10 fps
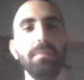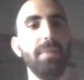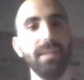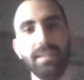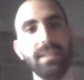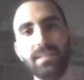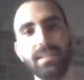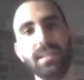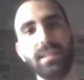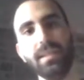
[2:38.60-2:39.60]
but
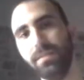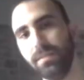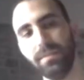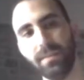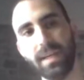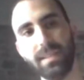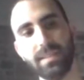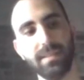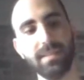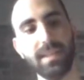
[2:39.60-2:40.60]
it's a
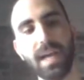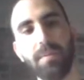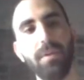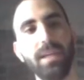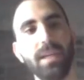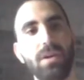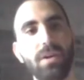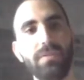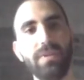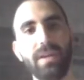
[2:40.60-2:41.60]
nice decoupling
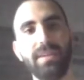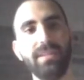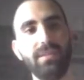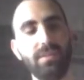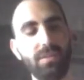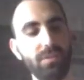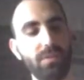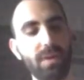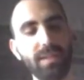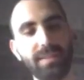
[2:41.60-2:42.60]
of having
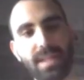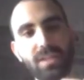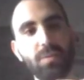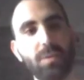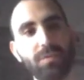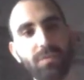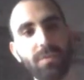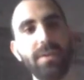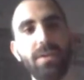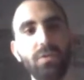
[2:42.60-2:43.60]
to run TensorBoard
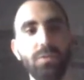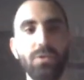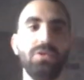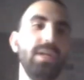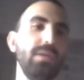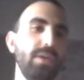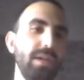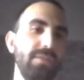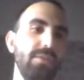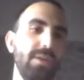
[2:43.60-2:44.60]
from the notebooks, and you
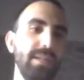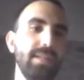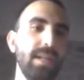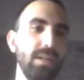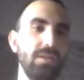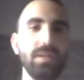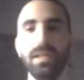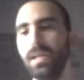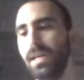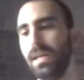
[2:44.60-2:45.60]
can even run it along
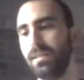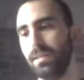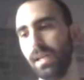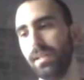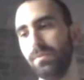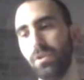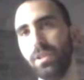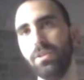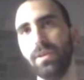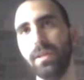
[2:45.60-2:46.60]
and
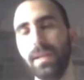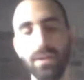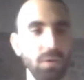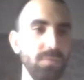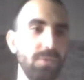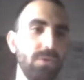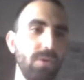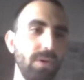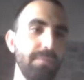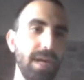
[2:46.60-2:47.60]
monitor a notebook
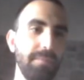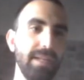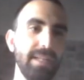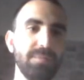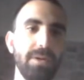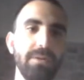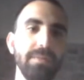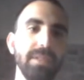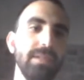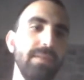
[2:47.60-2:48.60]
or a pipeline experiment.